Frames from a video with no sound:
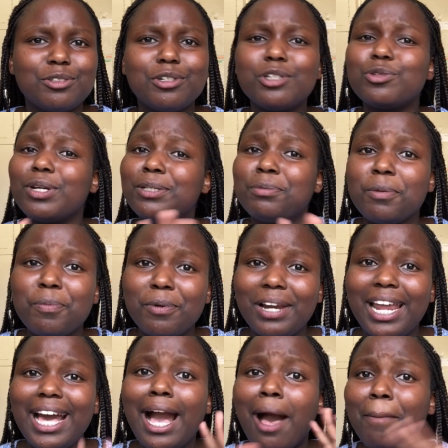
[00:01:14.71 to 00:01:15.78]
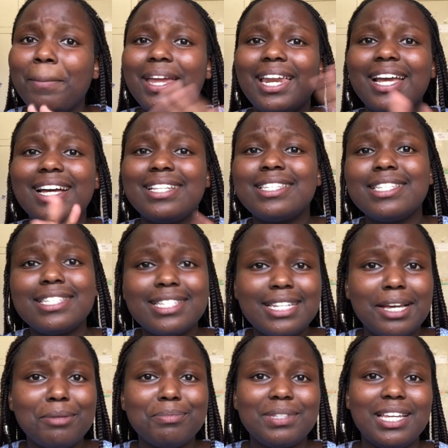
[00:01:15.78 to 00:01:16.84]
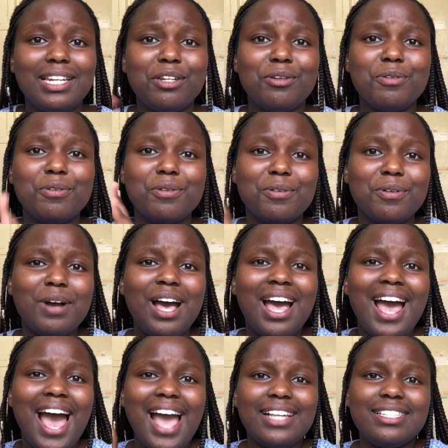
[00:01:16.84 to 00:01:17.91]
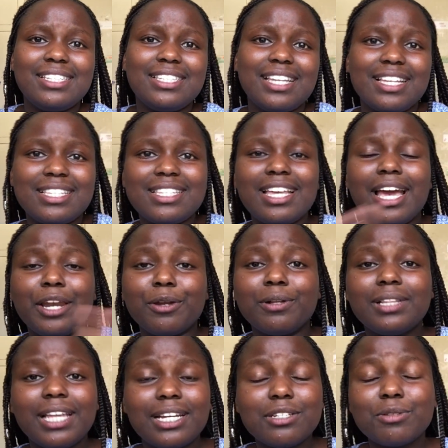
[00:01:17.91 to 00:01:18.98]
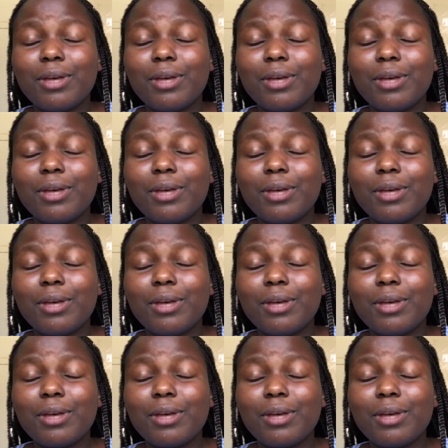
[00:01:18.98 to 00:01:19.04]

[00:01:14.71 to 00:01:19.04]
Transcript: Not white people, like American systems and, you know, IGCSE and all that.